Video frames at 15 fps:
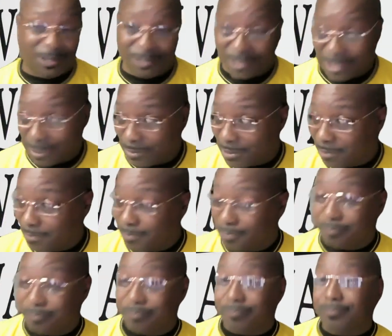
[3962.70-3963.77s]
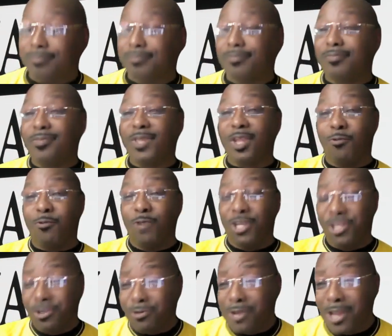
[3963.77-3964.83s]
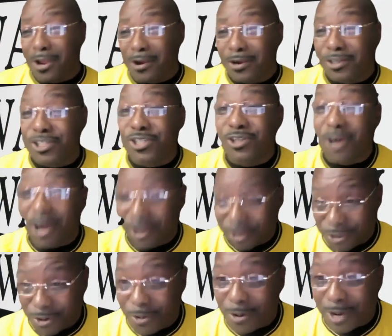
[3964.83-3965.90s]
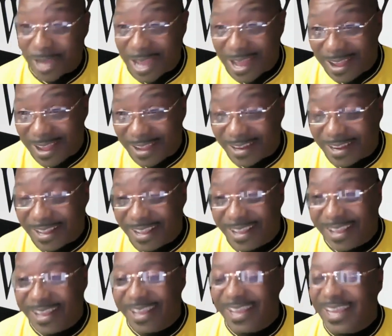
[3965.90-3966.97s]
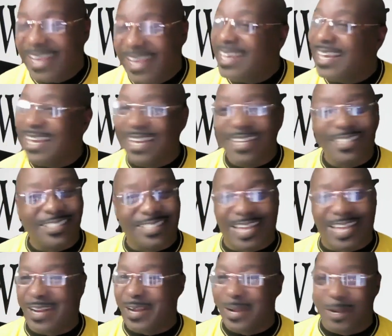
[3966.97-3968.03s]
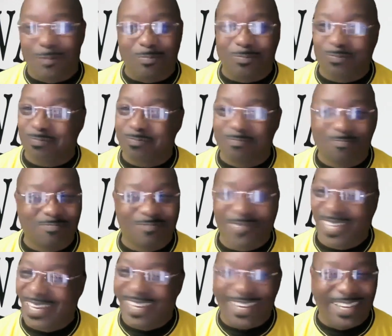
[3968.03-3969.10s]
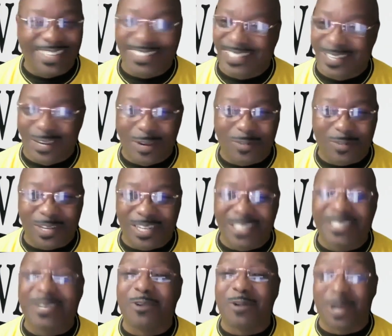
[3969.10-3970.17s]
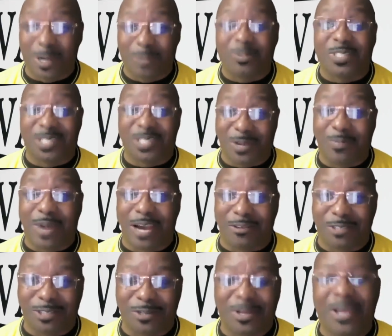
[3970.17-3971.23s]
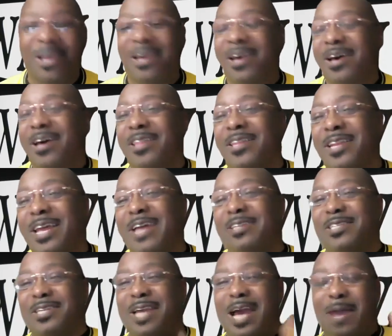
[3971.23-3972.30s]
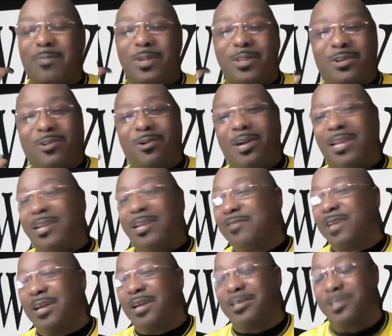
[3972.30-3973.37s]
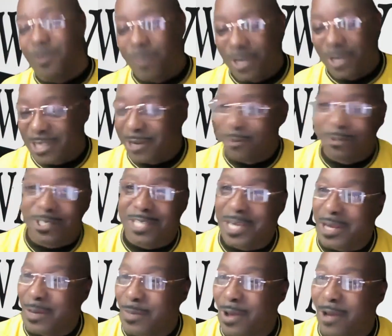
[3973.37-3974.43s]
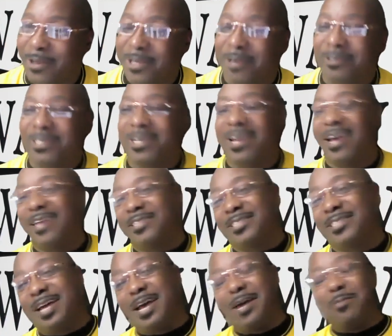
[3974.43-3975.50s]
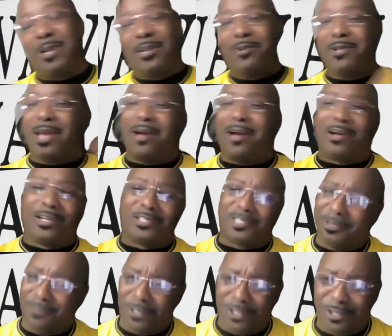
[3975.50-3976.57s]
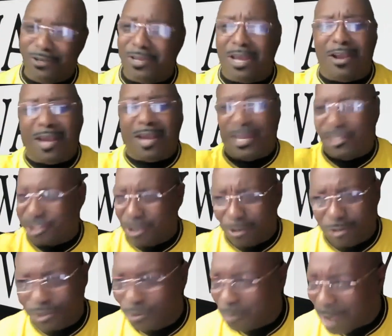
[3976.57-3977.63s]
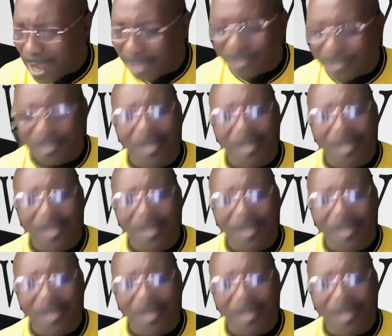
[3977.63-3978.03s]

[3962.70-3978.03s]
something. When you learn to adore God, he eats that up. He eats it up, and he's going to come see about you. Other than that, to God be the glory. I love y'all so much. I don't want to take up all of your guys' time. I know y'all got stuff to do. Y'all got shows to watch.